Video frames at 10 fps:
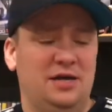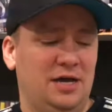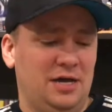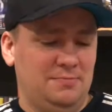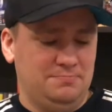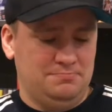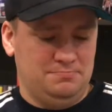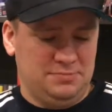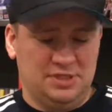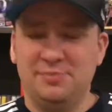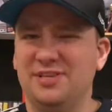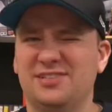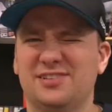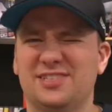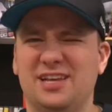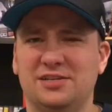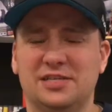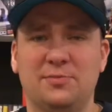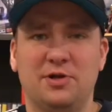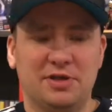Some of these I'll sell,
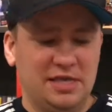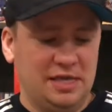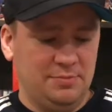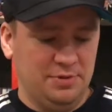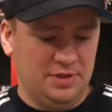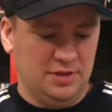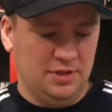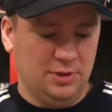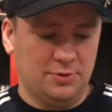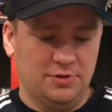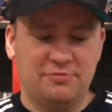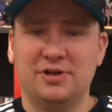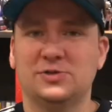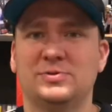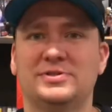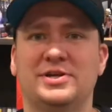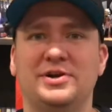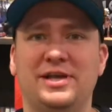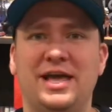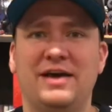some I'll keep. The Lord of the Rings ones I
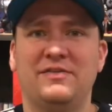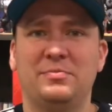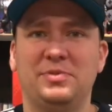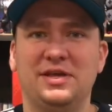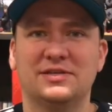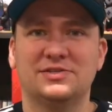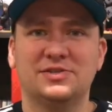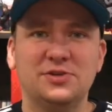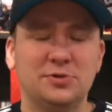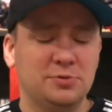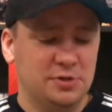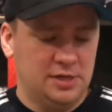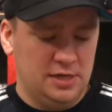already have on PS2.